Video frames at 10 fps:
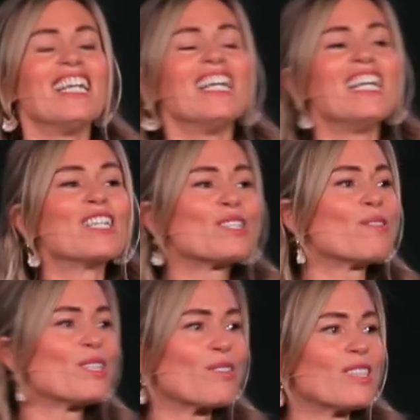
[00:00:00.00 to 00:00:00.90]
here's what's
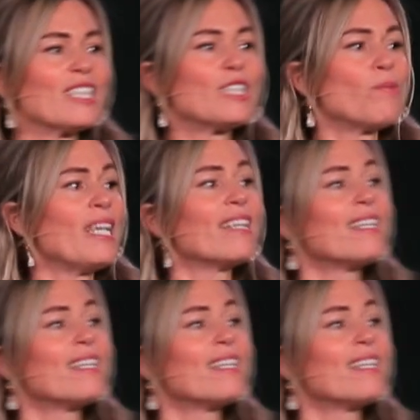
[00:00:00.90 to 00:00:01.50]
really sweet this